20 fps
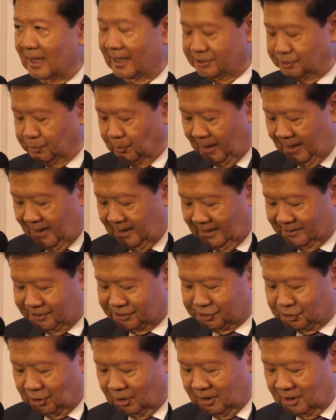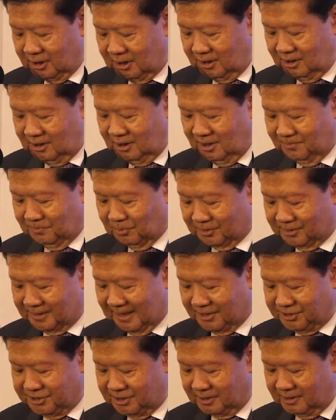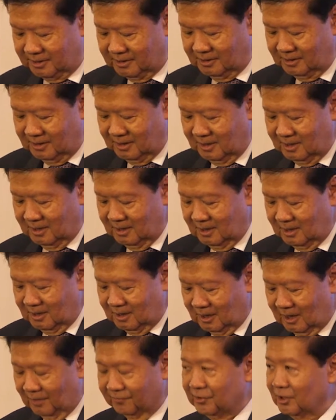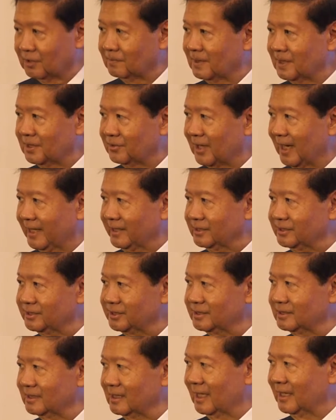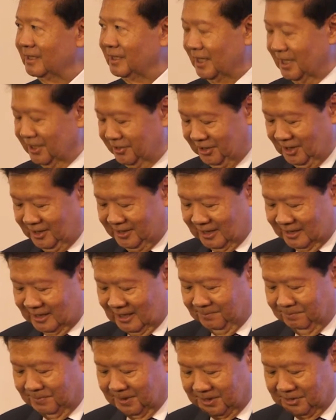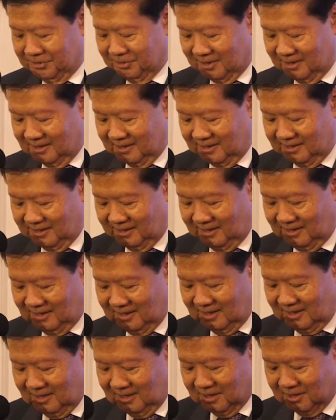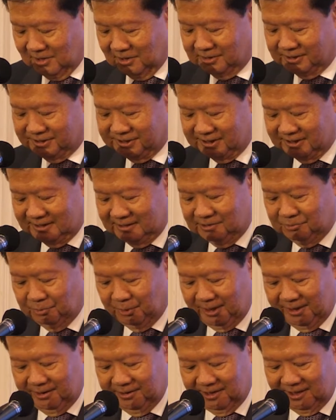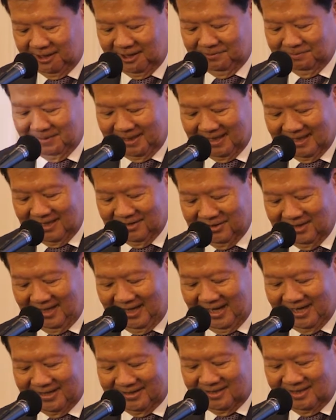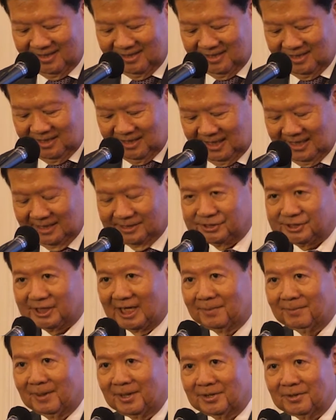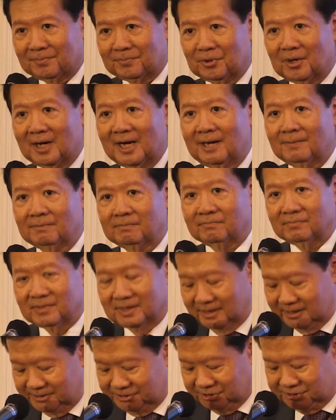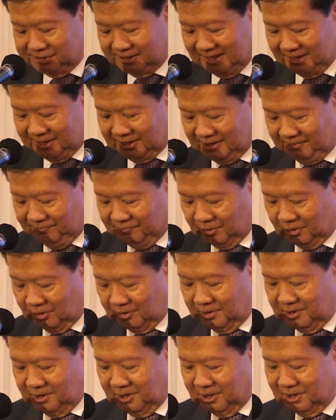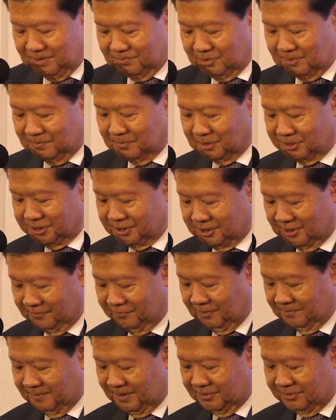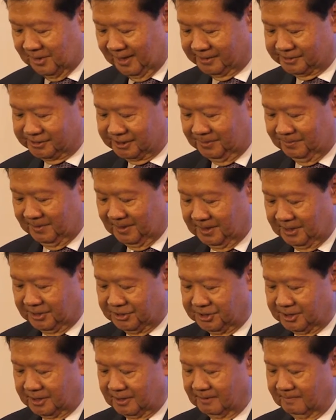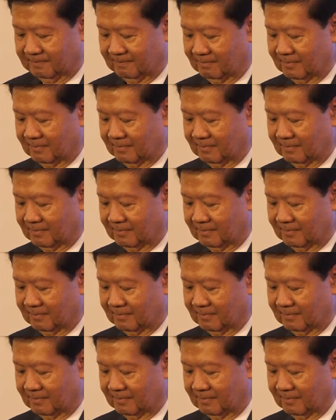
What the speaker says: as well as stronger protection of human rights, an area that I'm particularly concerned with in my other hat as chairman of PROHAM, the Society for Promotion of Human Rights in Malaysia.